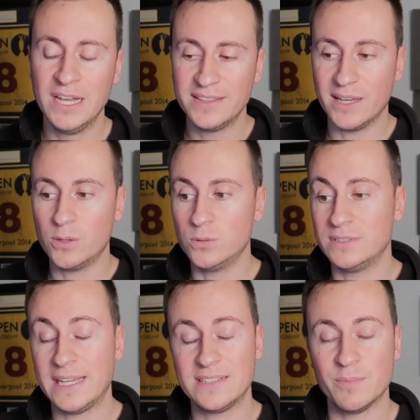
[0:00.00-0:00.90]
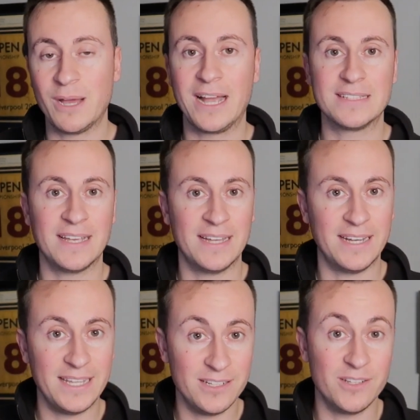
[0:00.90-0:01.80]
They're all data backed and
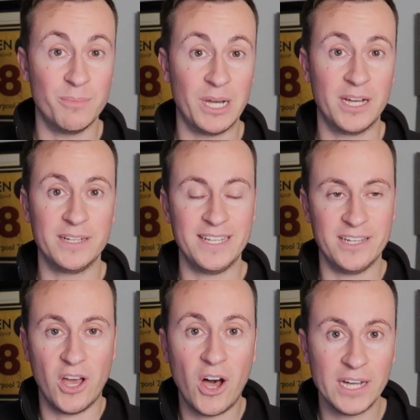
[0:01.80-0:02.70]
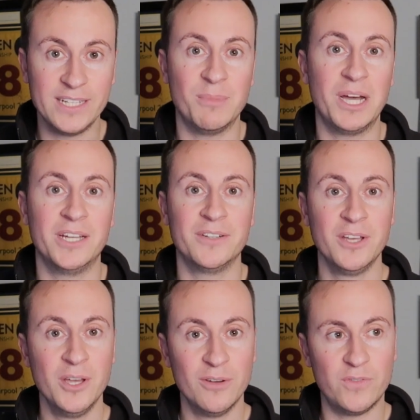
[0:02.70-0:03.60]
in demand, in high demand
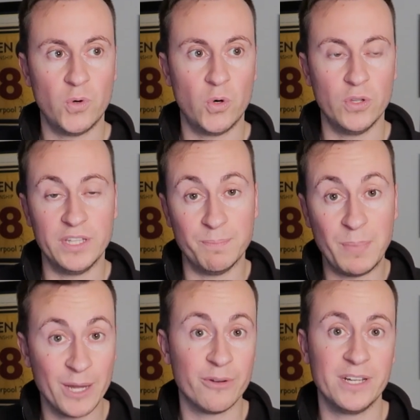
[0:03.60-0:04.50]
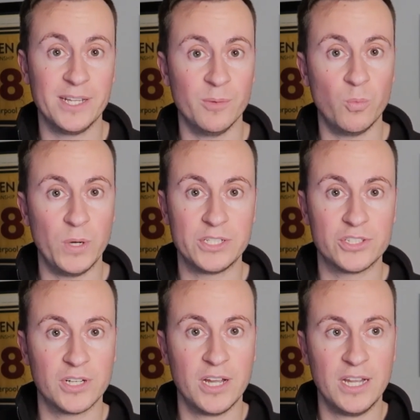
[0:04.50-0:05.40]
for the period in
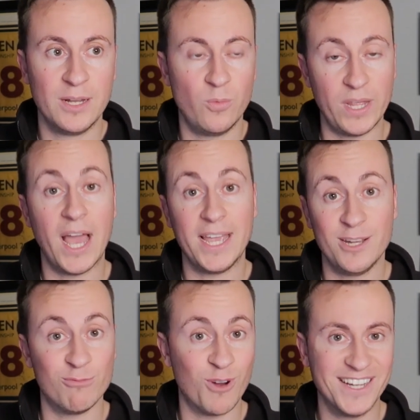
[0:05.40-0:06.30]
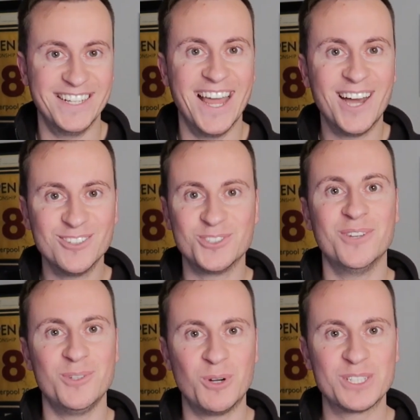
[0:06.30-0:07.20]
which we are in right now. So
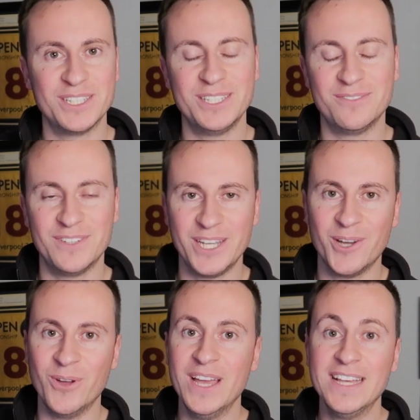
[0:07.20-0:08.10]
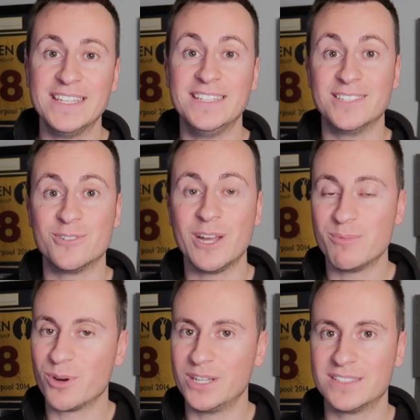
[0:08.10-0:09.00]
if you're watching this video, these are great
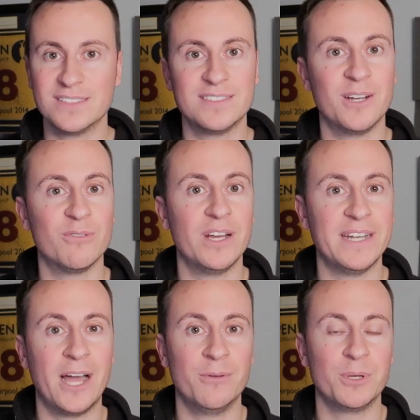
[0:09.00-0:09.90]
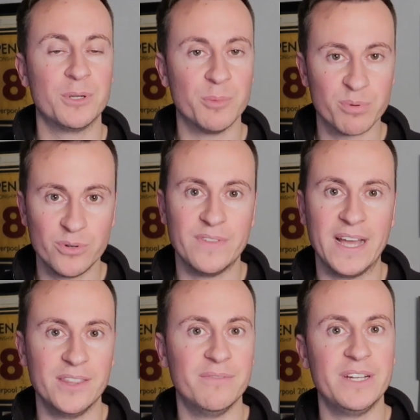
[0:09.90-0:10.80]
products to sell right now, and I'm going to prove that
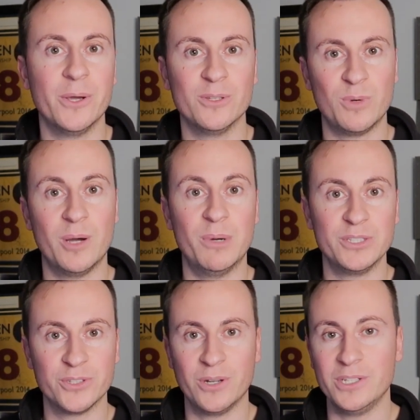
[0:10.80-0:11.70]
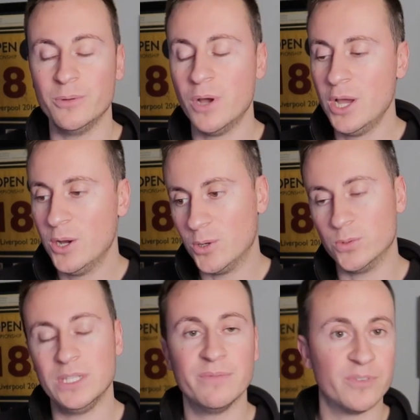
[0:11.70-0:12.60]
in the video as well by showing you all
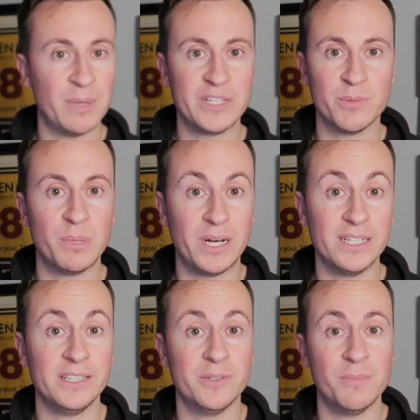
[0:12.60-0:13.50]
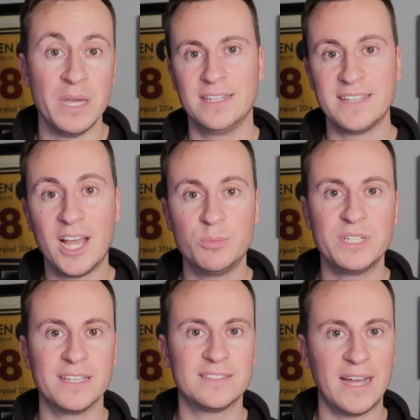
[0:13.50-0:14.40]
the information behind them to help you
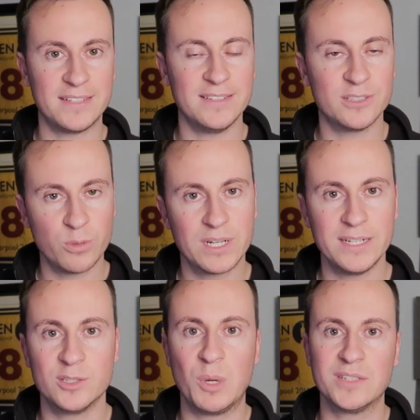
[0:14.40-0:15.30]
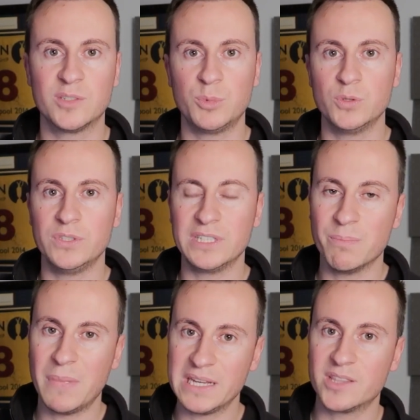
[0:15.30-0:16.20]
get started as quickly as possible so you
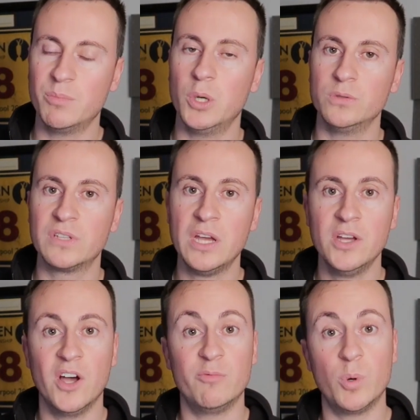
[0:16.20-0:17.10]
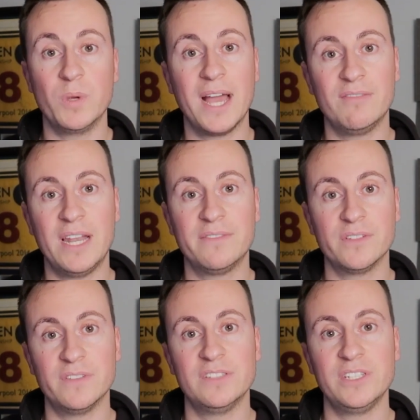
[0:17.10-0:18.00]
can make the most of what we have left
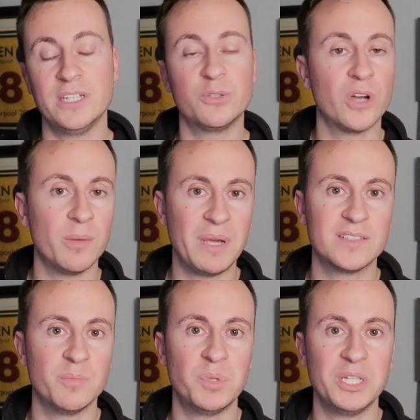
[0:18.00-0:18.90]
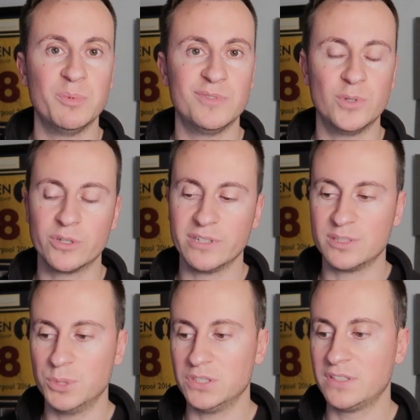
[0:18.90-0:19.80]
of this year and try and make some money before
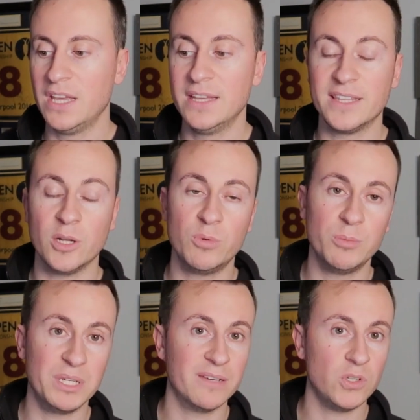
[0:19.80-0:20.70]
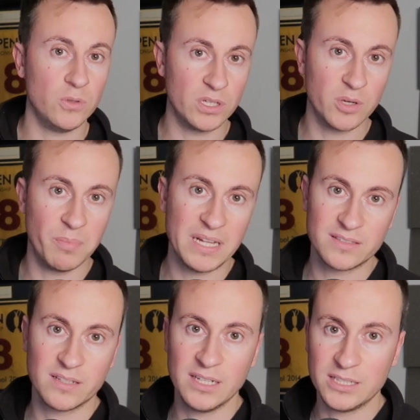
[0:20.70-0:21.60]
Christmas. Then I will be giving you the
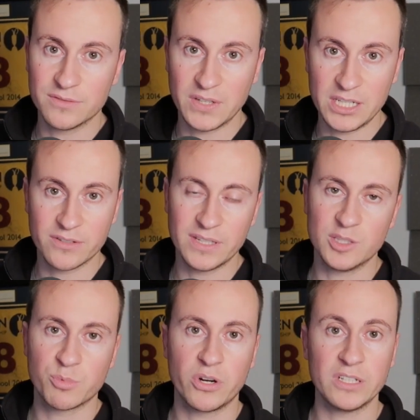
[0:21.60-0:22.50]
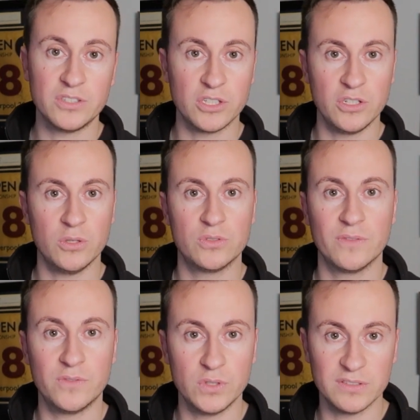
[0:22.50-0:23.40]
competitor links for each of these products you can use
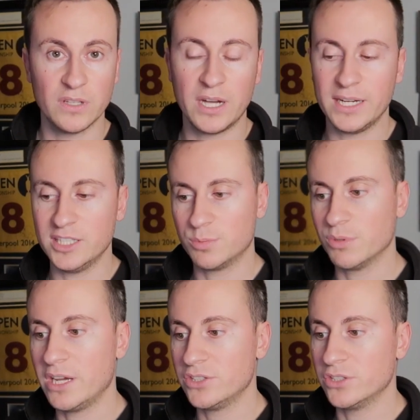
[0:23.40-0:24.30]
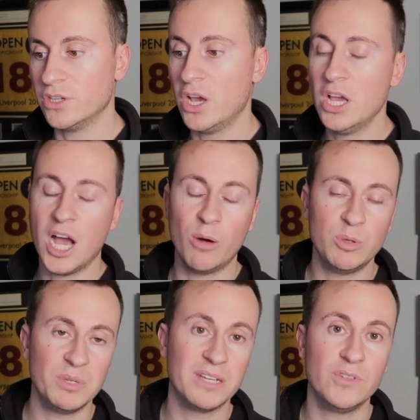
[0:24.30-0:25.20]
for design inspiration. I will
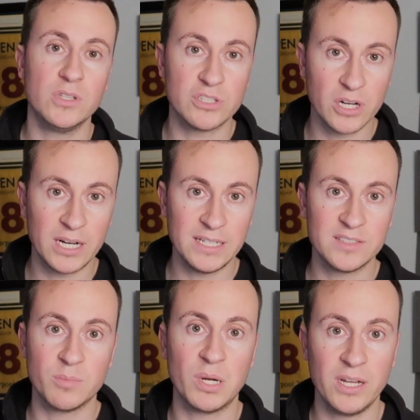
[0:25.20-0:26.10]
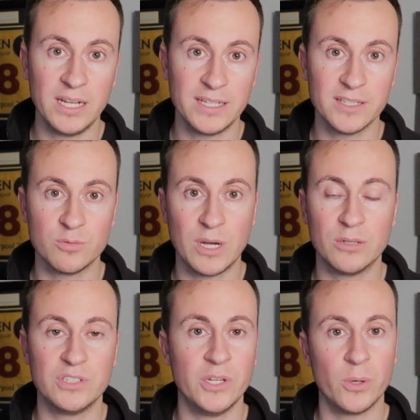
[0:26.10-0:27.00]
be giving you the Chinese supplier link as well,
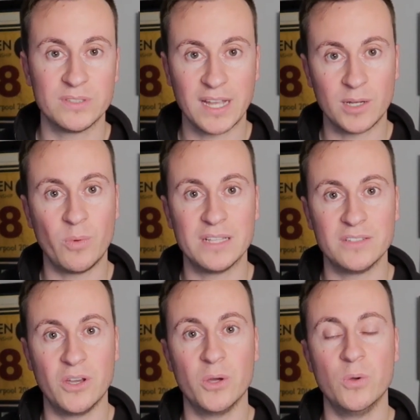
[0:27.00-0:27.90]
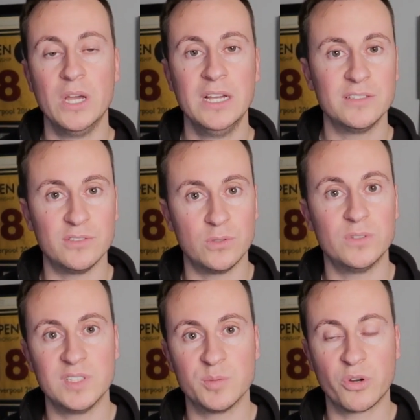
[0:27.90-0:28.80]
so you know exactly where to go to
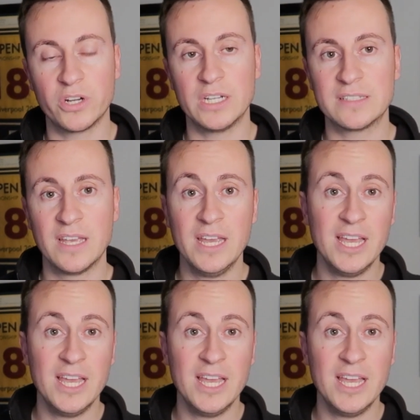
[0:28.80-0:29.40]
source this product.